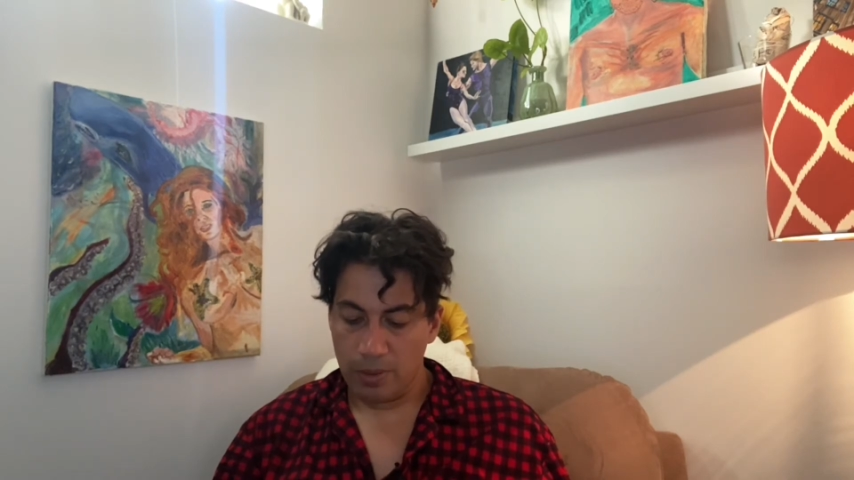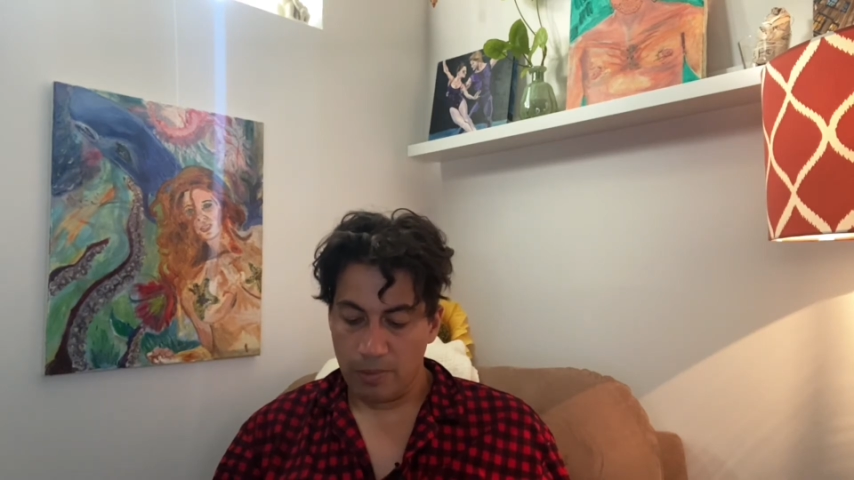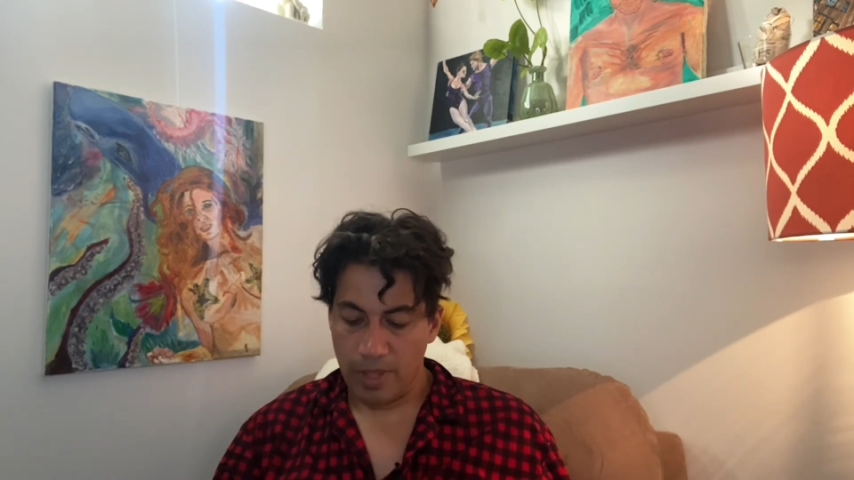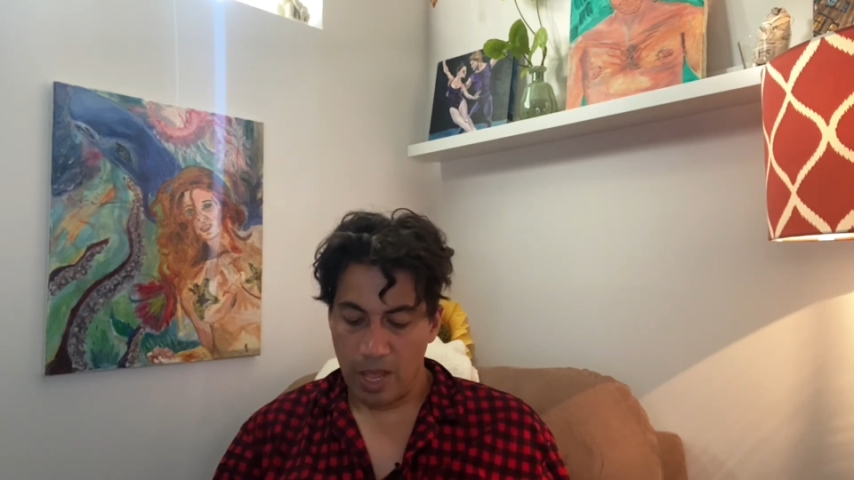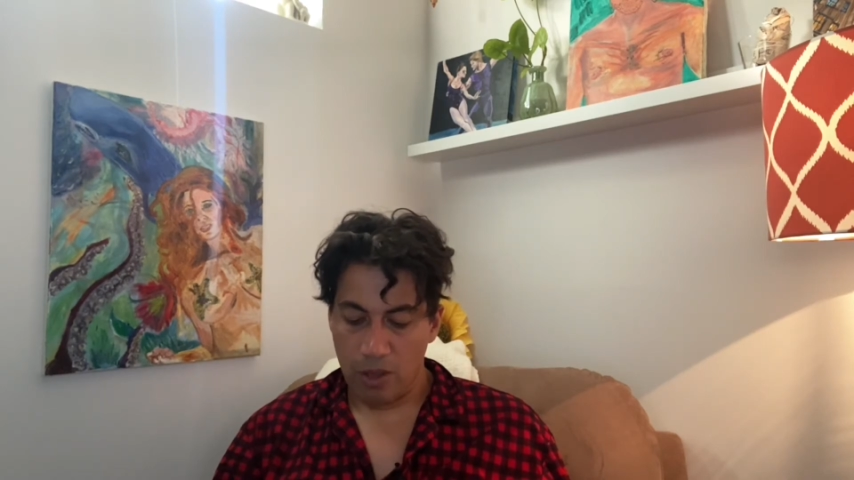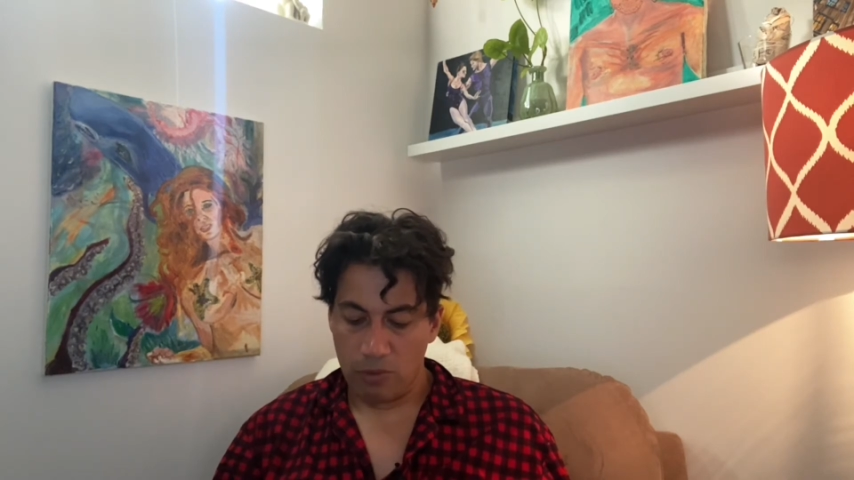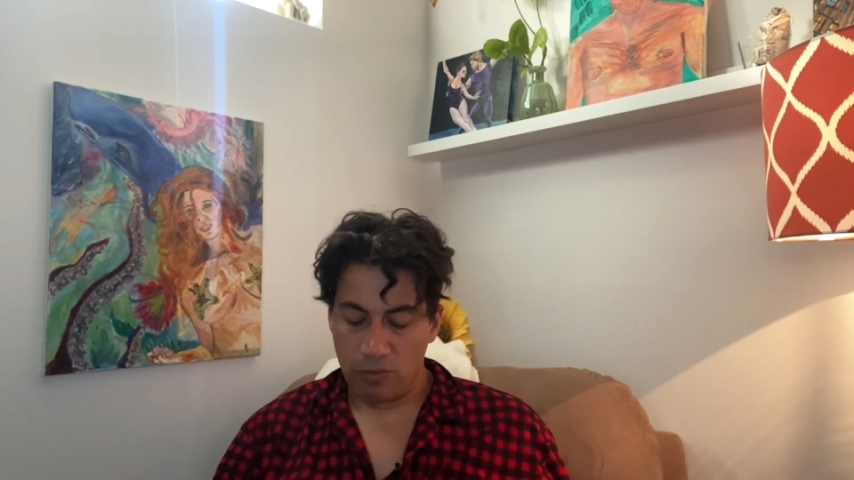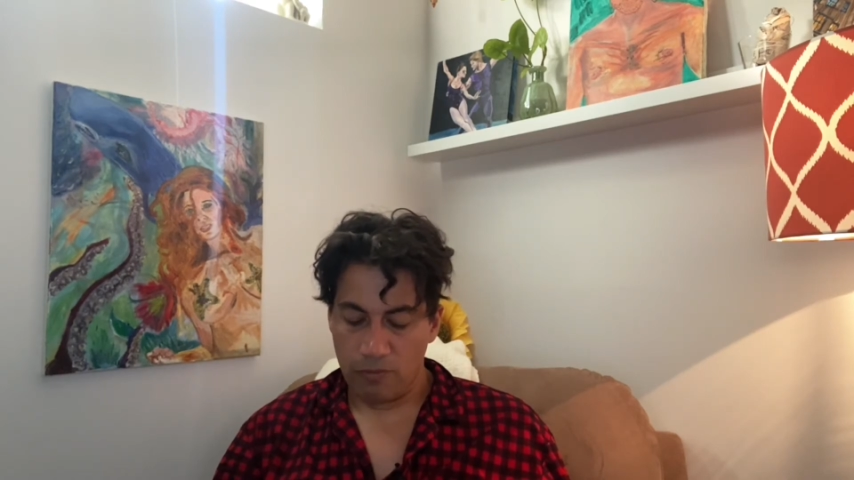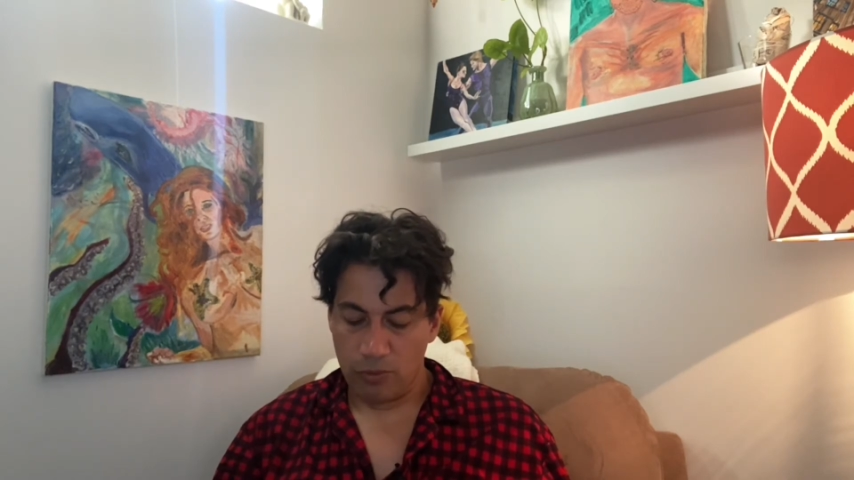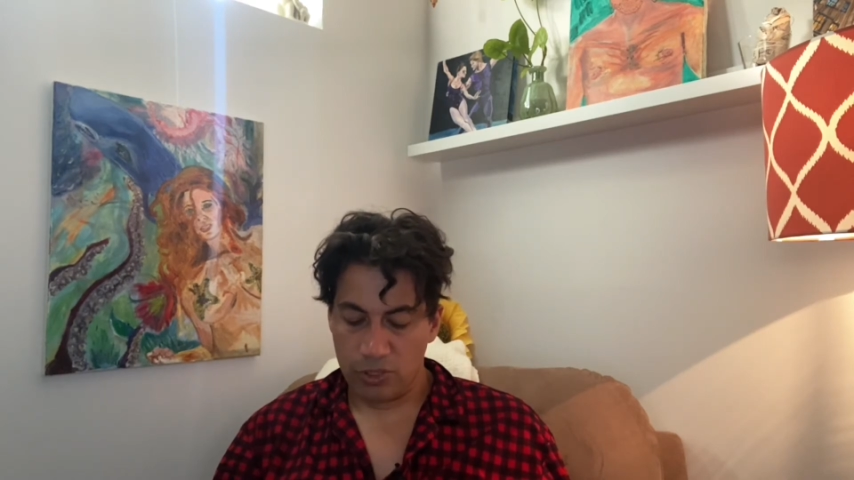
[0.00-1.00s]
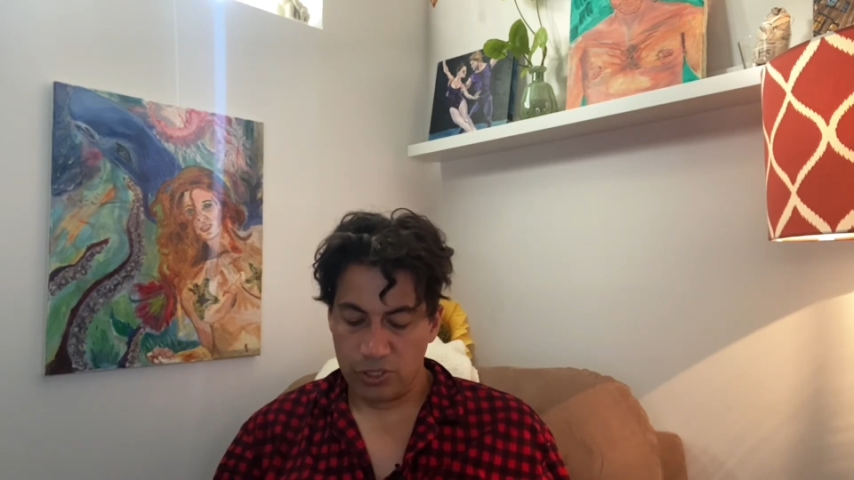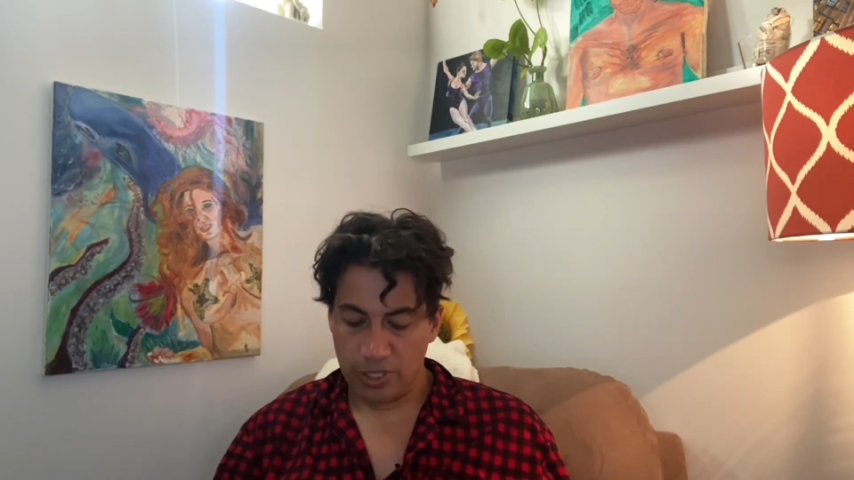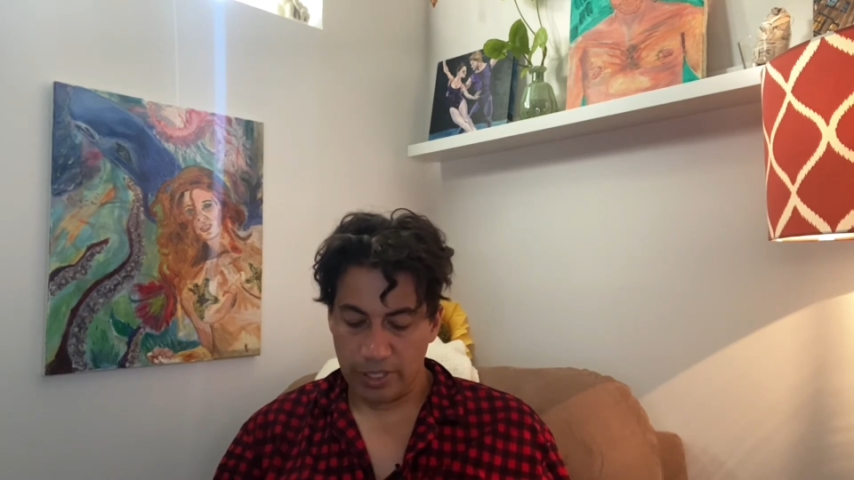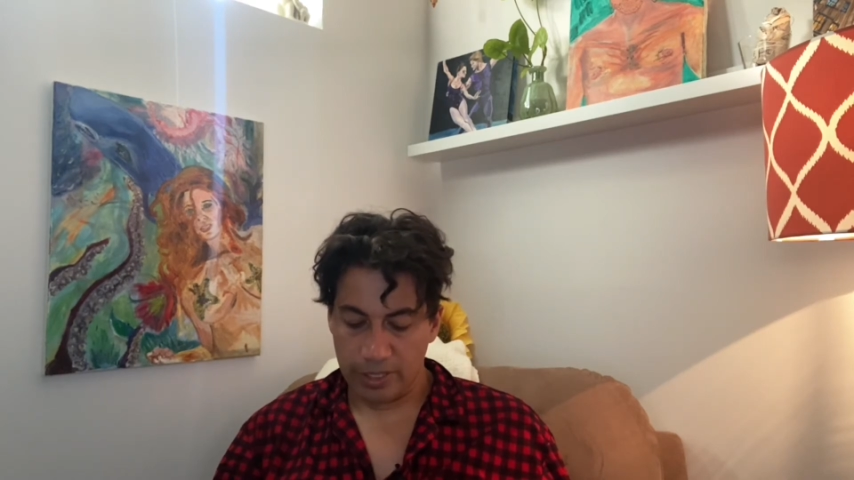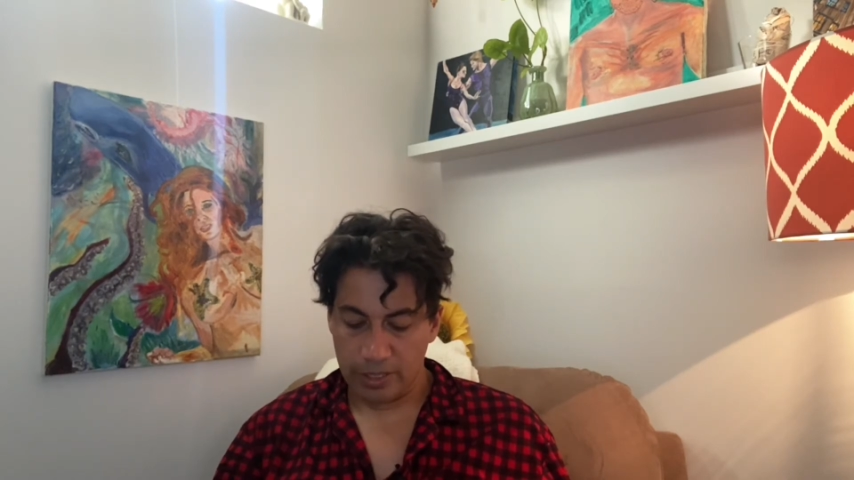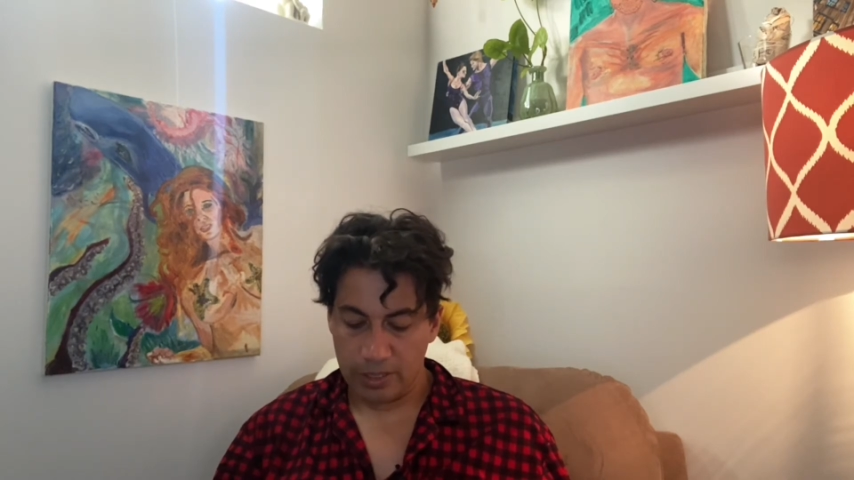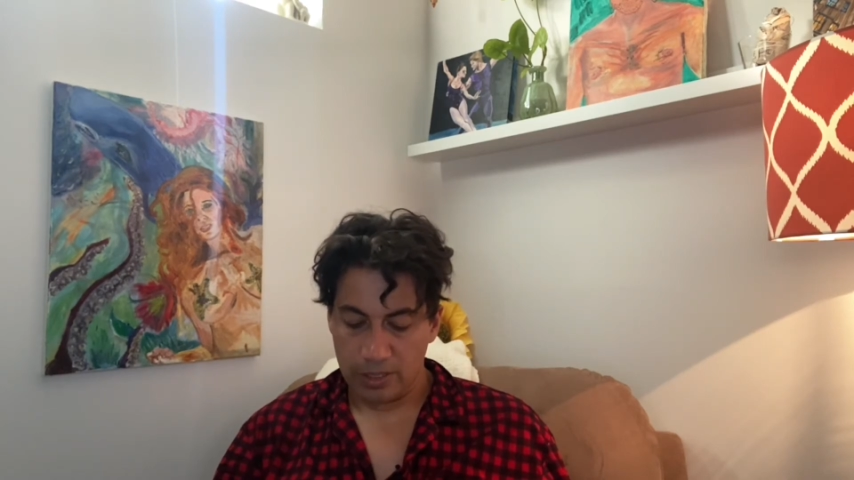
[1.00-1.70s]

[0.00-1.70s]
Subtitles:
down for a shilling.